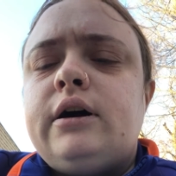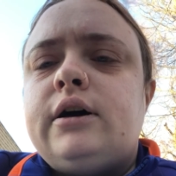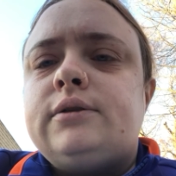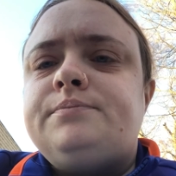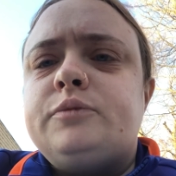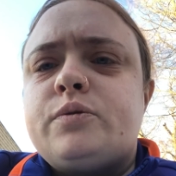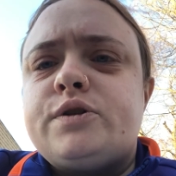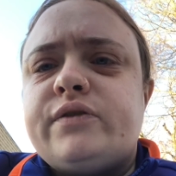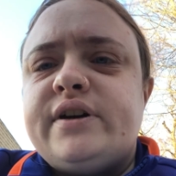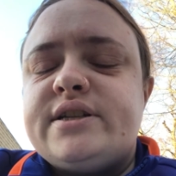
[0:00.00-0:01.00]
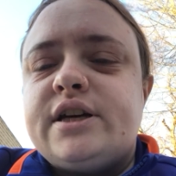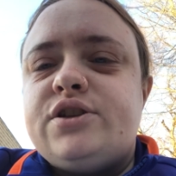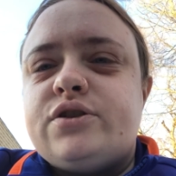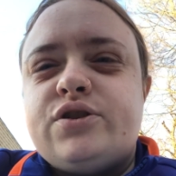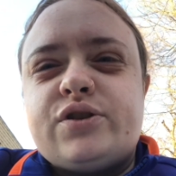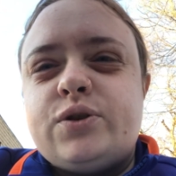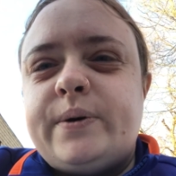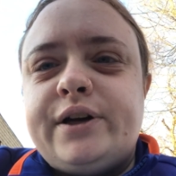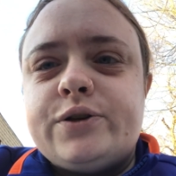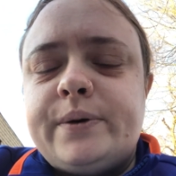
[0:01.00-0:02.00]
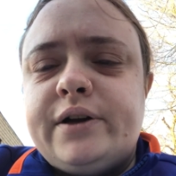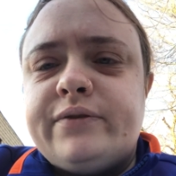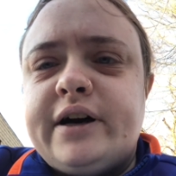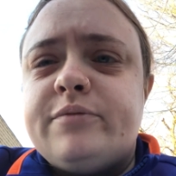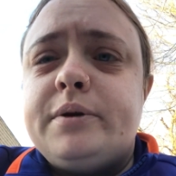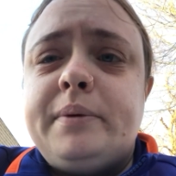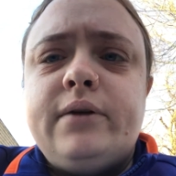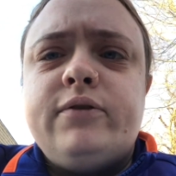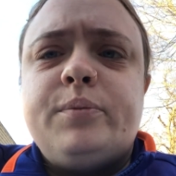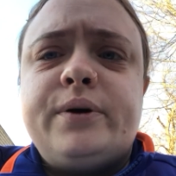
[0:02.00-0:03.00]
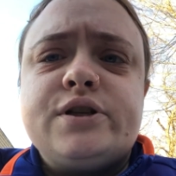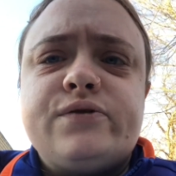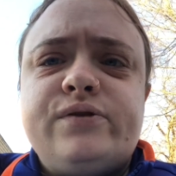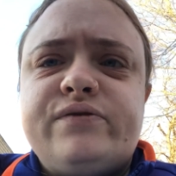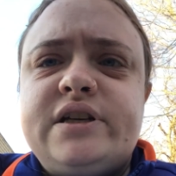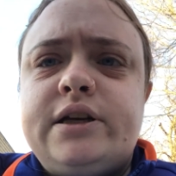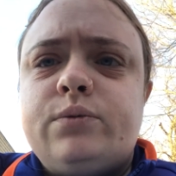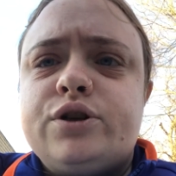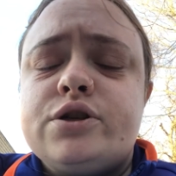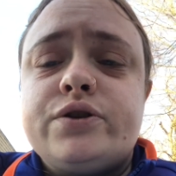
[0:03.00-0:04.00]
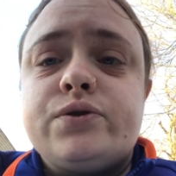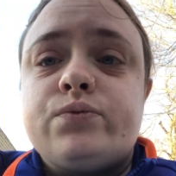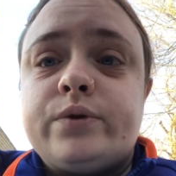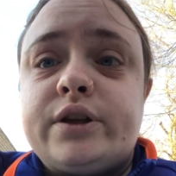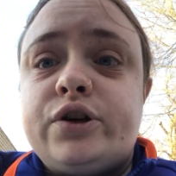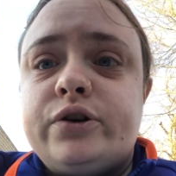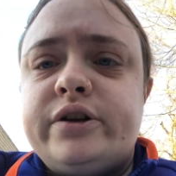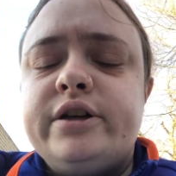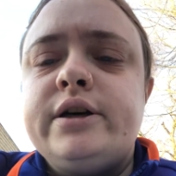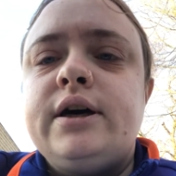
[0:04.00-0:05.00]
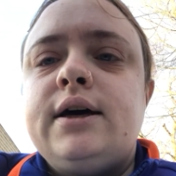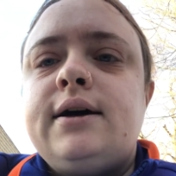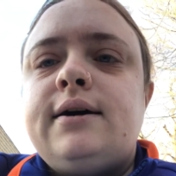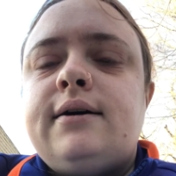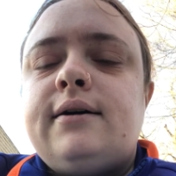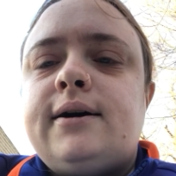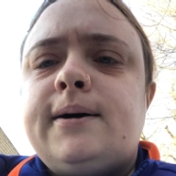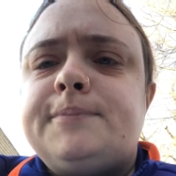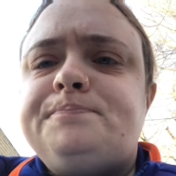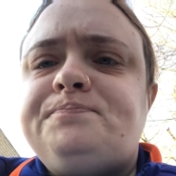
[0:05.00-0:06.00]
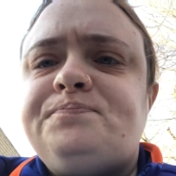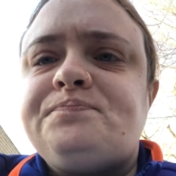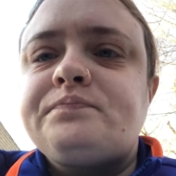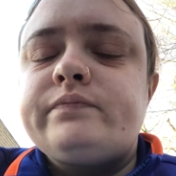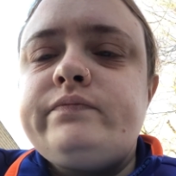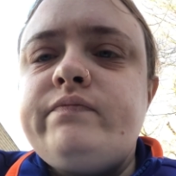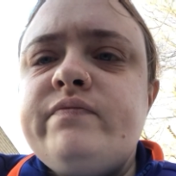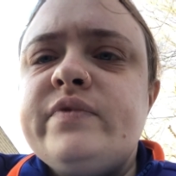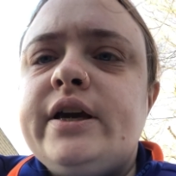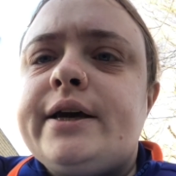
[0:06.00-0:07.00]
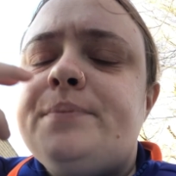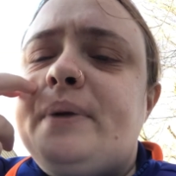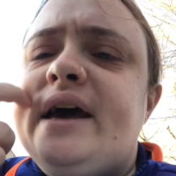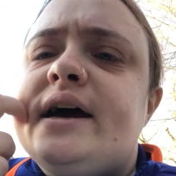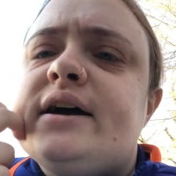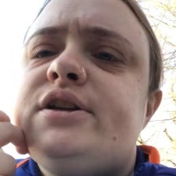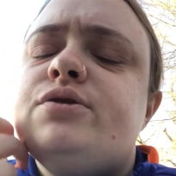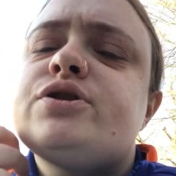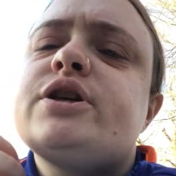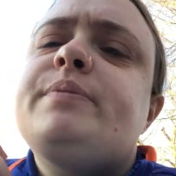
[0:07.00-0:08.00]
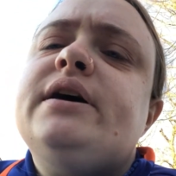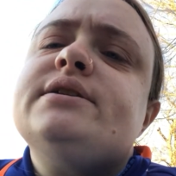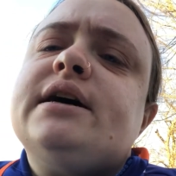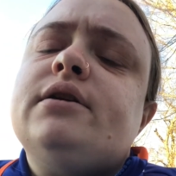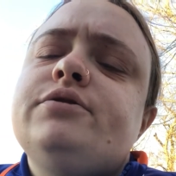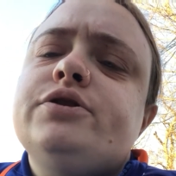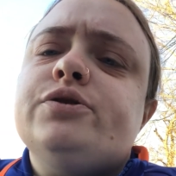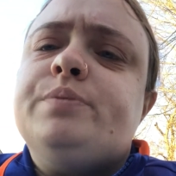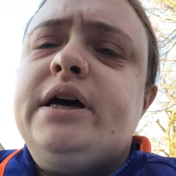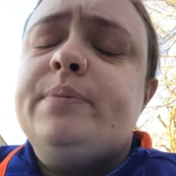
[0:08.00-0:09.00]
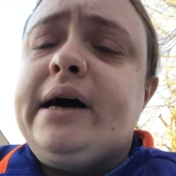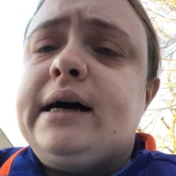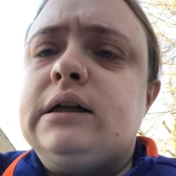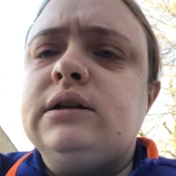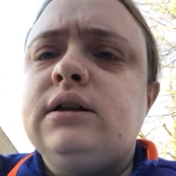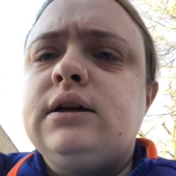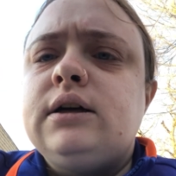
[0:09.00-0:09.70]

Um, most survey sites are usually twenty or twenty-five, but Paidviewpoint is fifteen, which is really good. Um, it can pay out, usually pays out to PayPal.